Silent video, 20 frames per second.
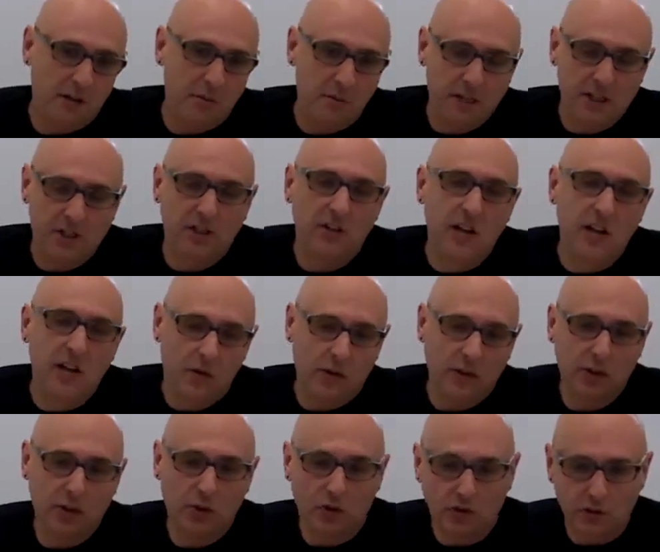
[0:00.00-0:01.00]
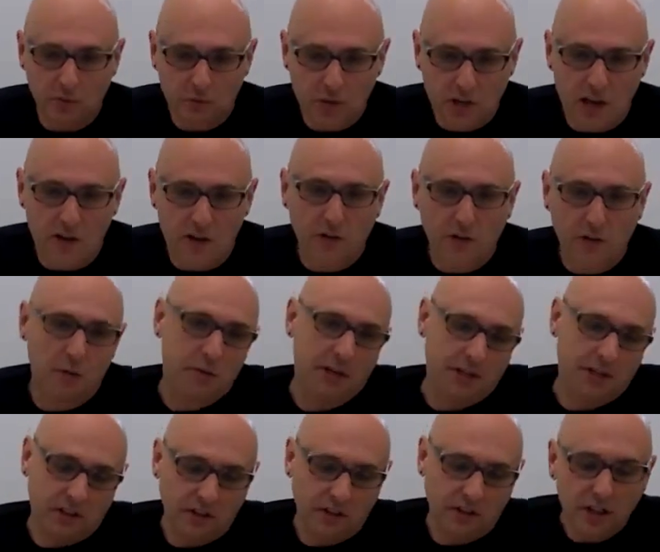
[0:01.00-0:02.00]
and it basically inherits all the behaviors
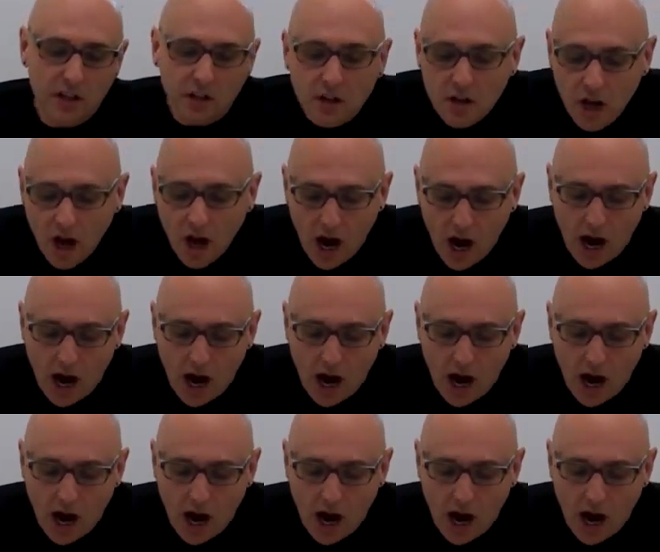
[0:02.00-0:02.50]
and basically